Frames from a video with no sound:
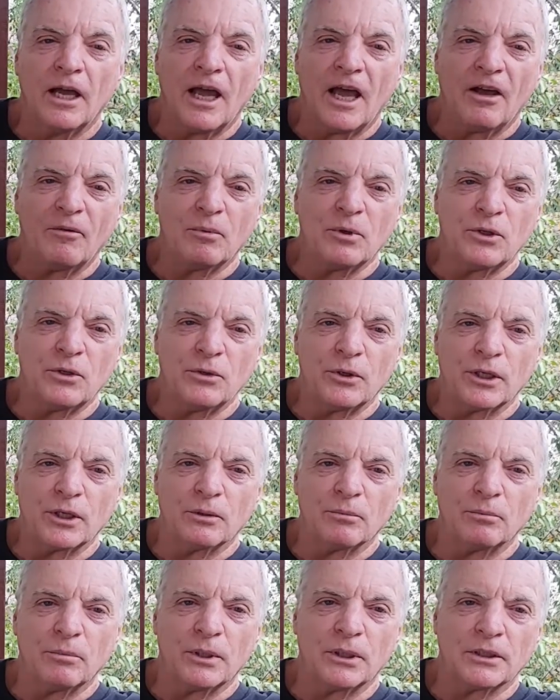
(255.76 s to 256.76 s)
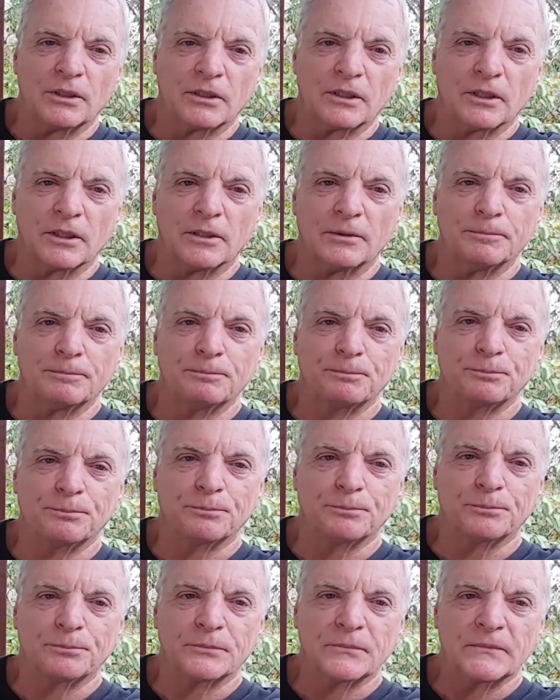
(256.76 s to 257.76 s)
have been doing, but
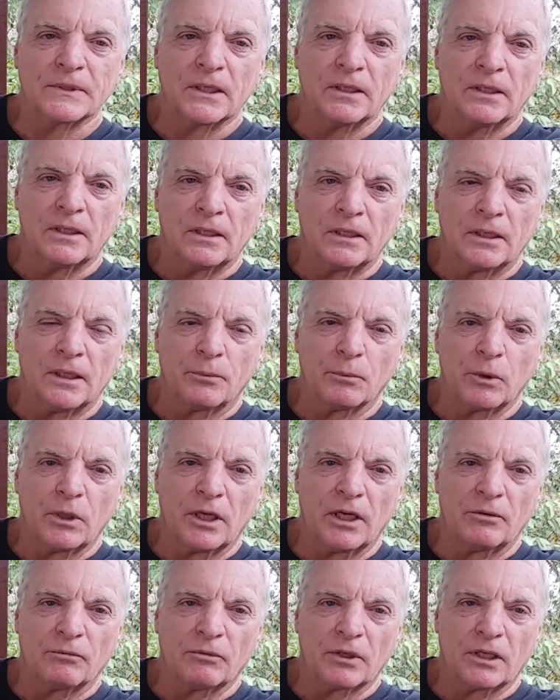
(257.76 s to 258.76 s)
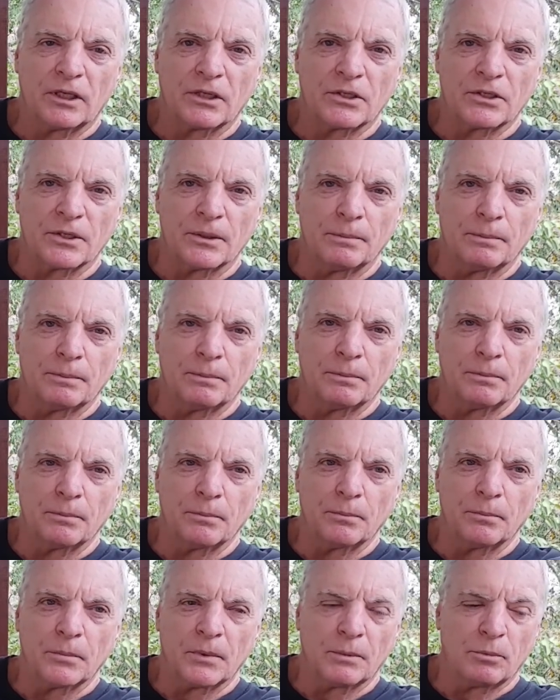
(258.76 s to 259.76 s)
I'm going to have to get some
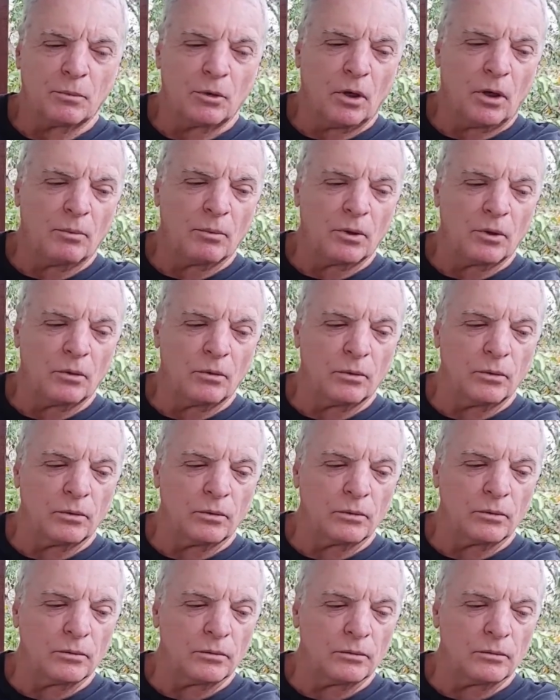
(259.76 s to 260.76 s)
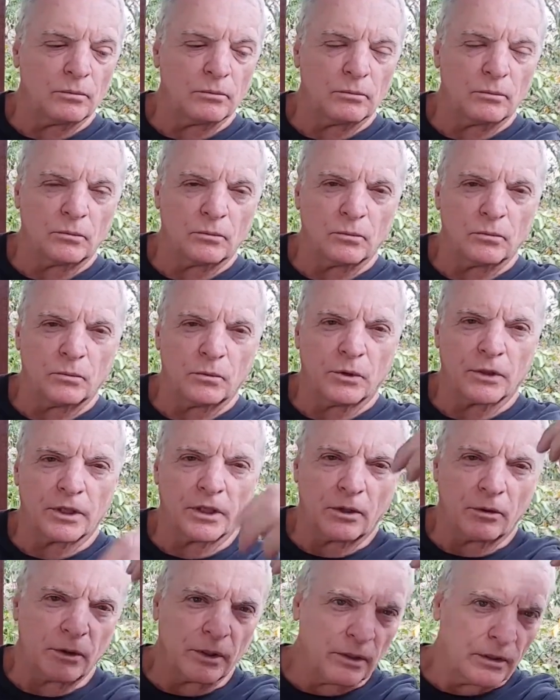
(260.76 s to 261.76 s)
abdominal
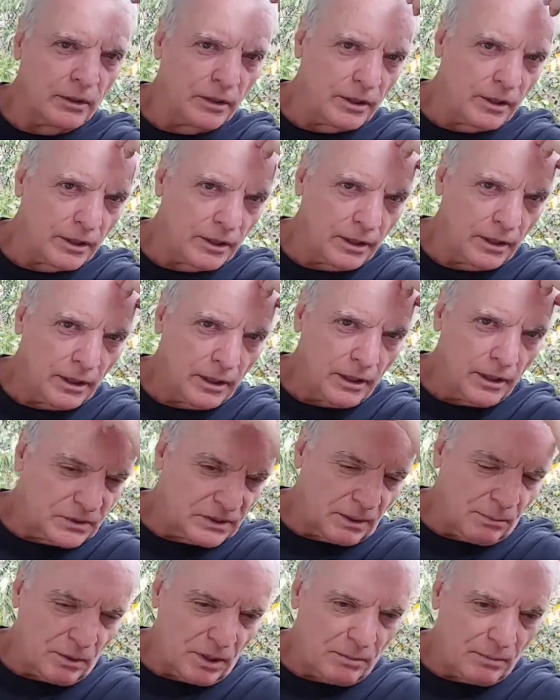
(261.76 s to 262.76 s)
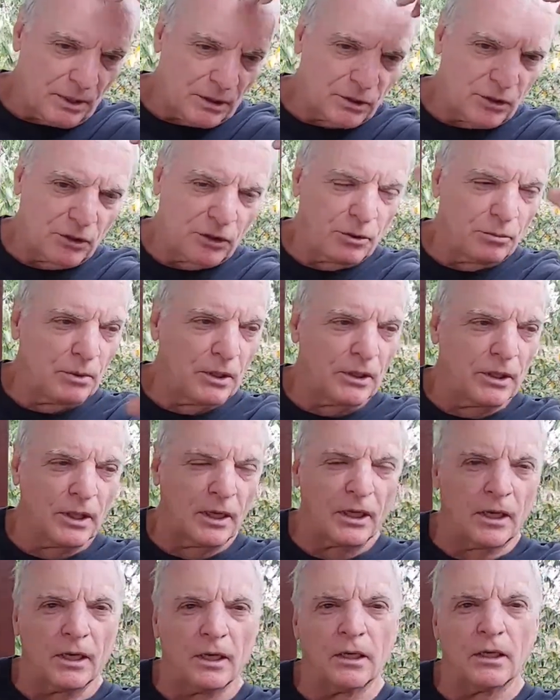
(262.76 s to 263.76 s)
workout in there. Somebody mentioned to me
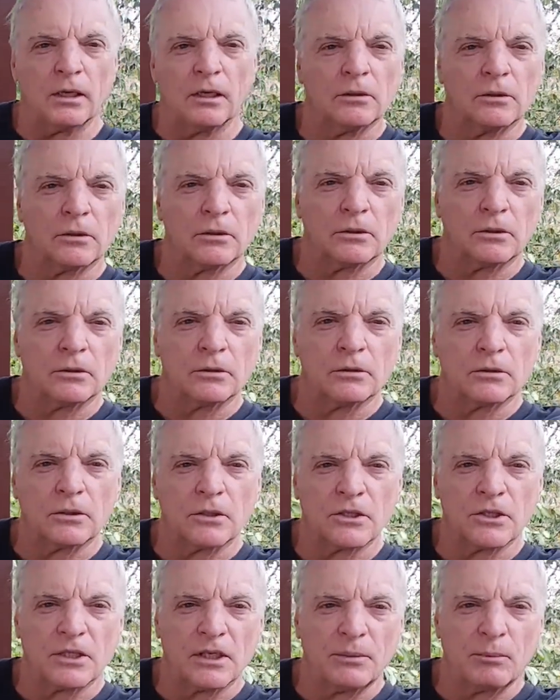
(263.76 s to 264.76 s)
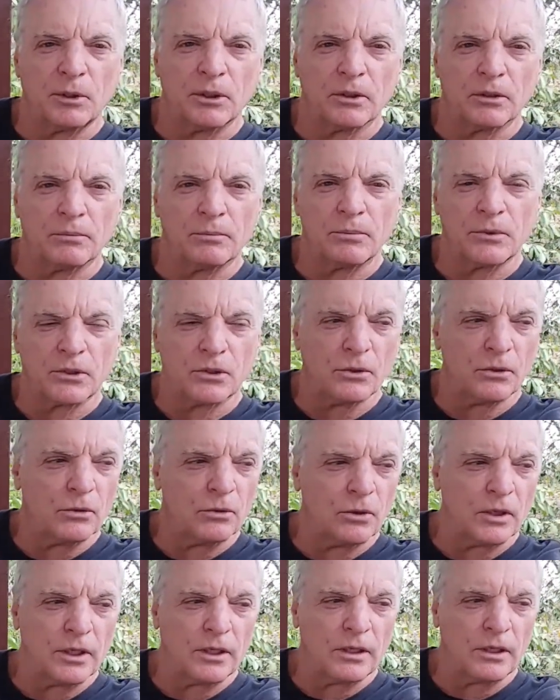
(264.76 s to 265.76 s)
that I looked slimmer,
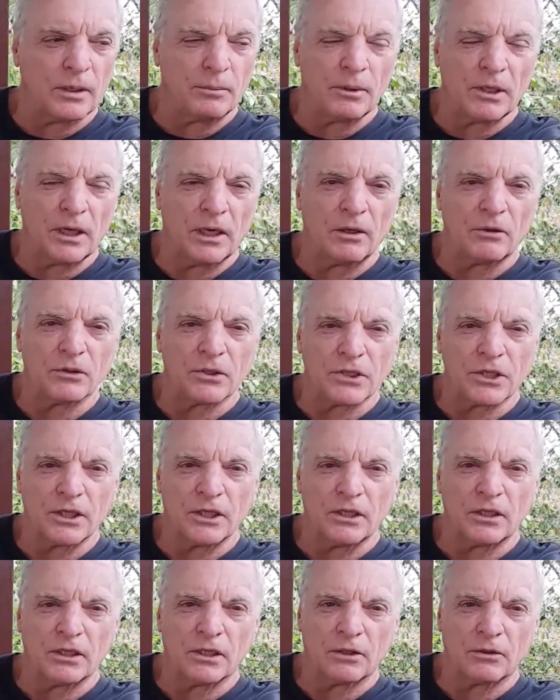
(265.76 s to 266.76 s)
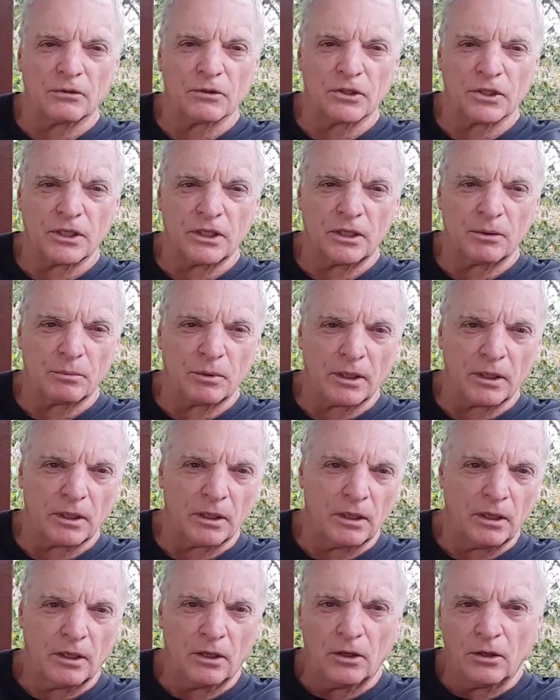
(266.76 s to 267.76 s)
so I mean, I don't see it, and I don't see it in the
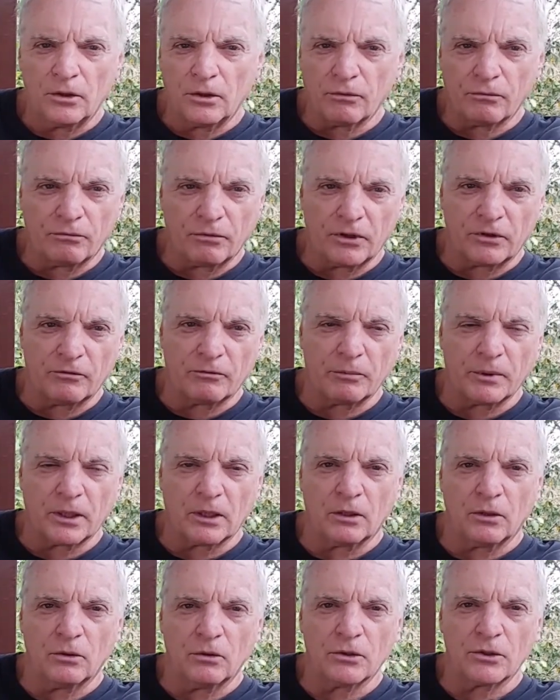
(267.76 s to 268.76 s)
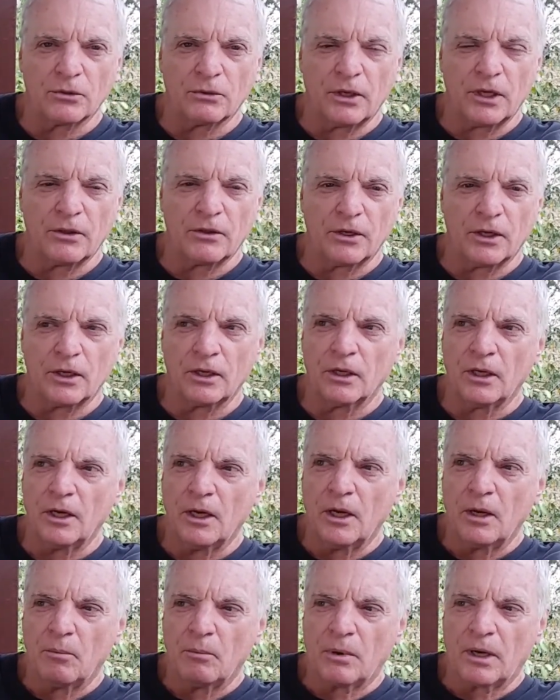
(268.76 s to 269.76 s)
fit of my clothes or anything,
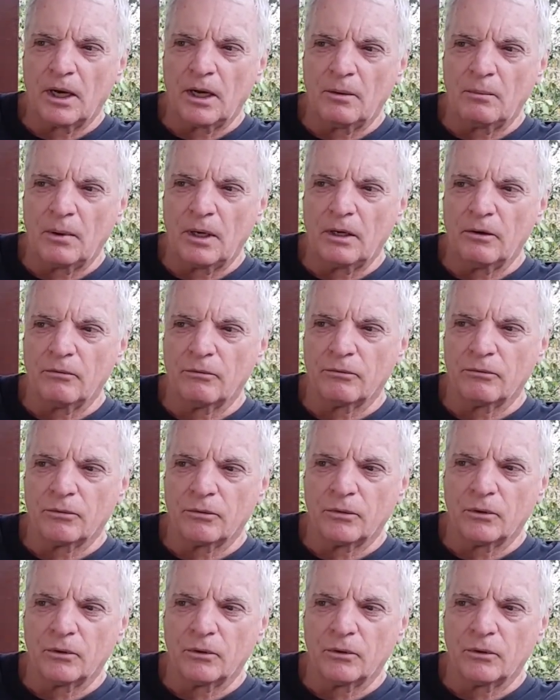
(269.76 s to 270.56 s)
but I may have,